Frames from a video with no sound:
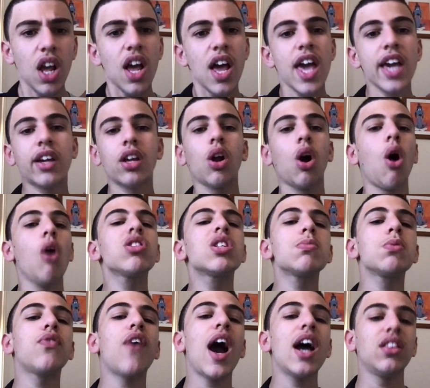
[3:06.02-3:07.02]
It can also
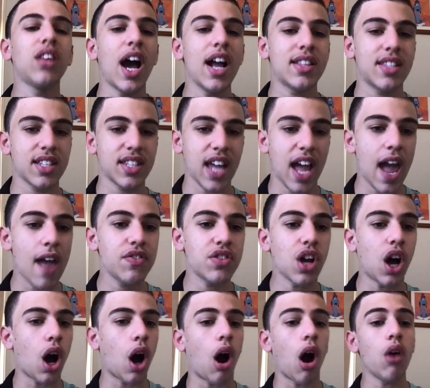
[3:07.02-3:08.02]
provide light to caves that
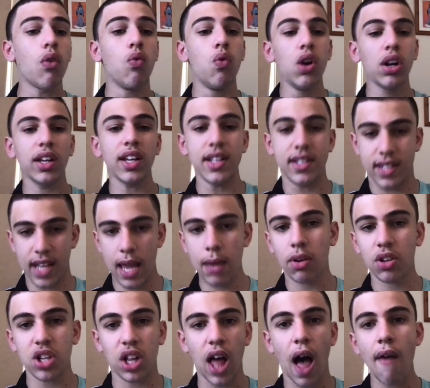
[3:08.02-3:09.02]
aren't really deep,
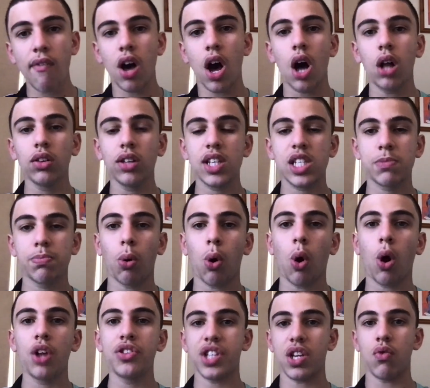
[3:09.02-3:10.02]
because lava only
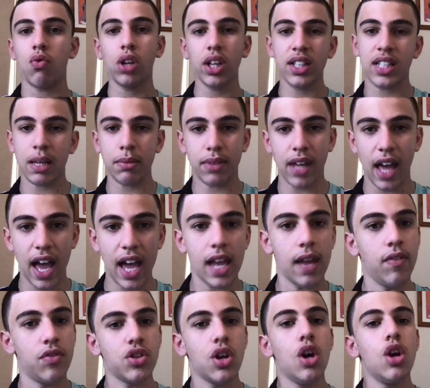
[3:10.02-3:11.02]
spawns in really deep
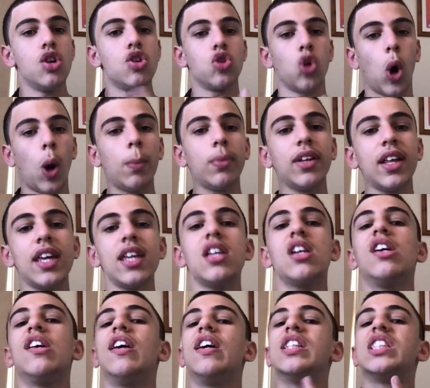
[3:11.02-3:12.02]
caves normally.
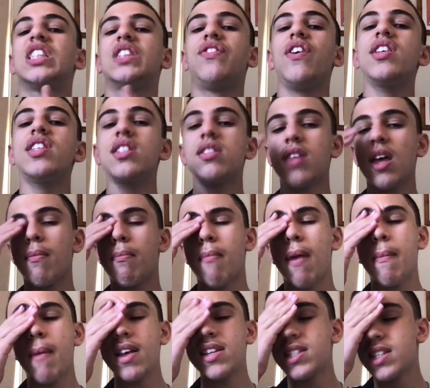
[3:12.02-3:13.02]
So this is
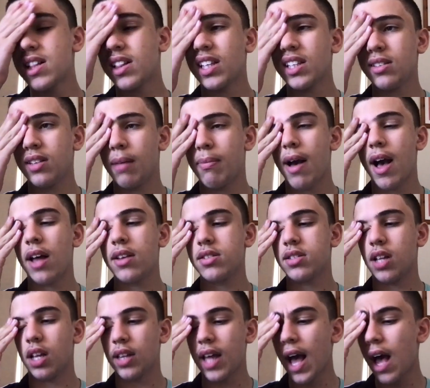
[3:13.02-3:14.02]
basically
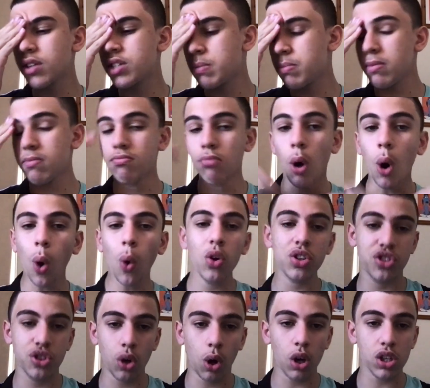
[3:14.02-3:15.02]
allows there to be more
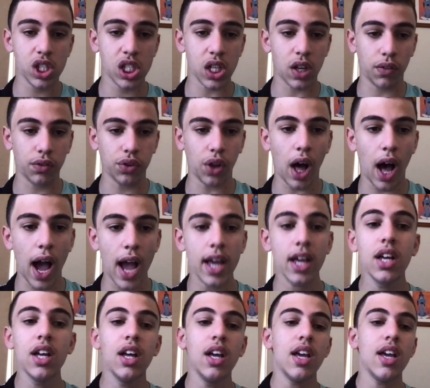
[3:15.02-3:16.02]
sources of light
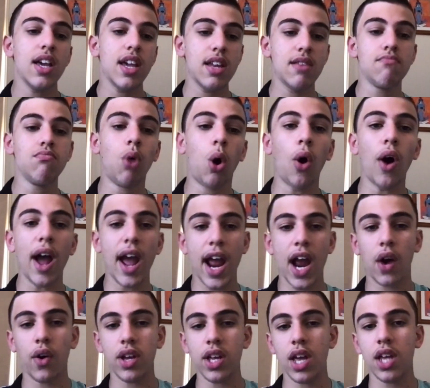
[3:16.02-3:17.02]
in more
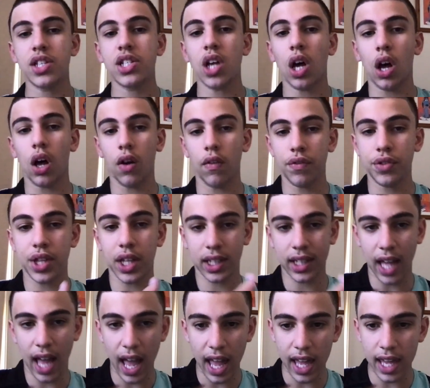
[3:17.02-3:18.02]
areas of the
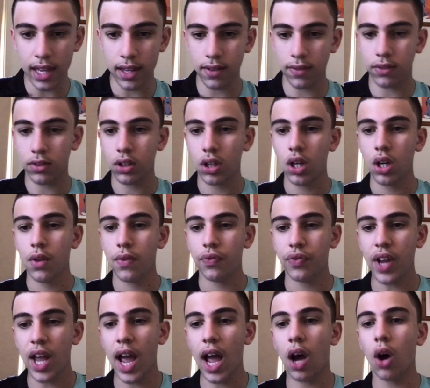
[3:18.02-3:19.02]
cave.
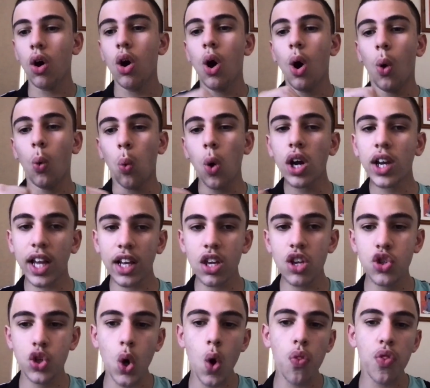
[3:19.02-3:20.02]
Now, what can you
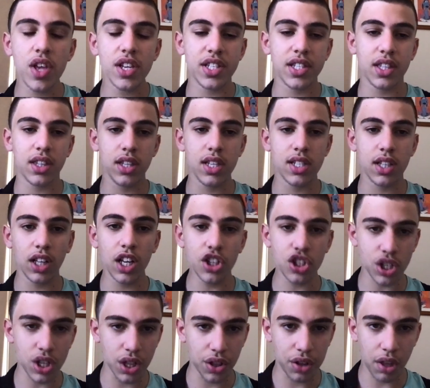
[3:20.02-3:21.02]
do with this
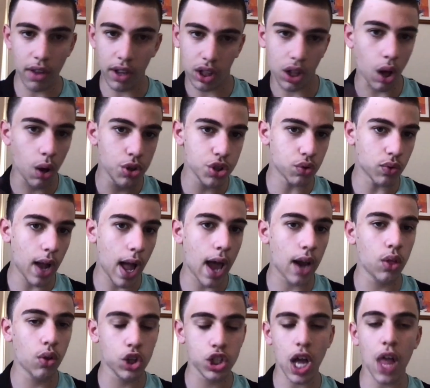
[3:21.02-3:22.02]
lichen thing that goes around
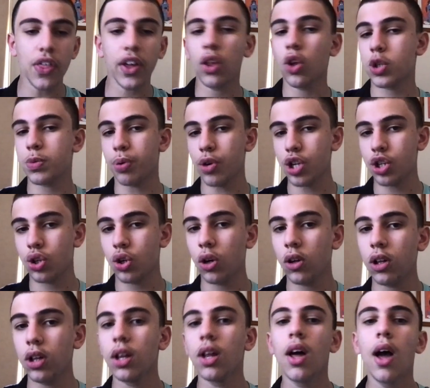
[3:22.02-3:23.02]
and I think looks pretty
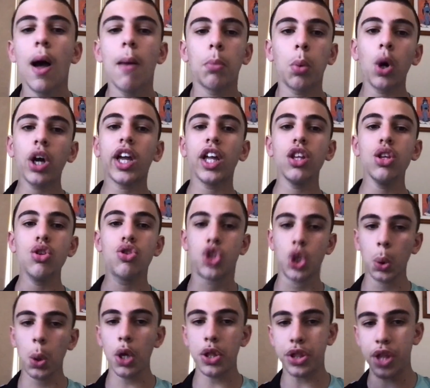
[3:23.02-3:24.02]
cool? But what can you do
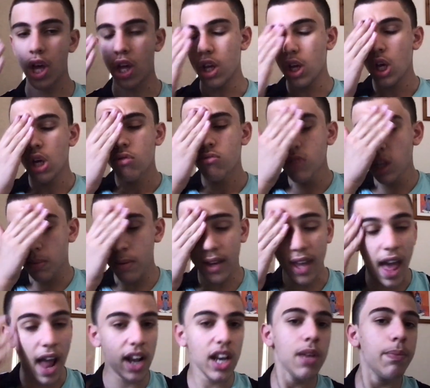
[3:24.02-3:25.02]
with it? You can make
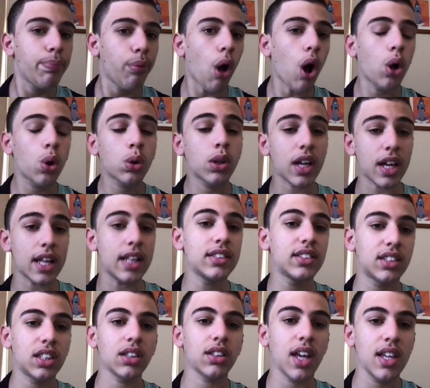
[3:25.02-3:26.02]
any block look
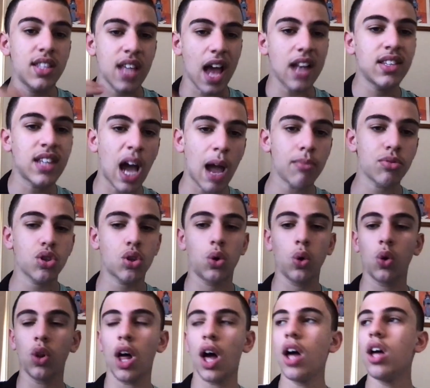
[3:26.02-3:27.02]
instantly 10 times
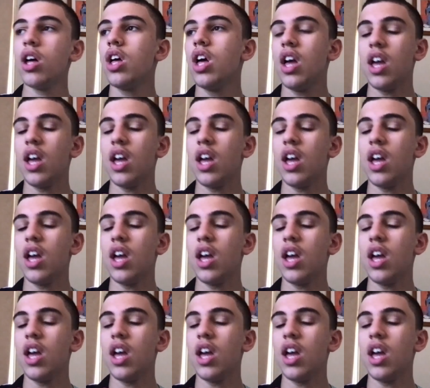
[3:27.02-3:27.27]
cooler.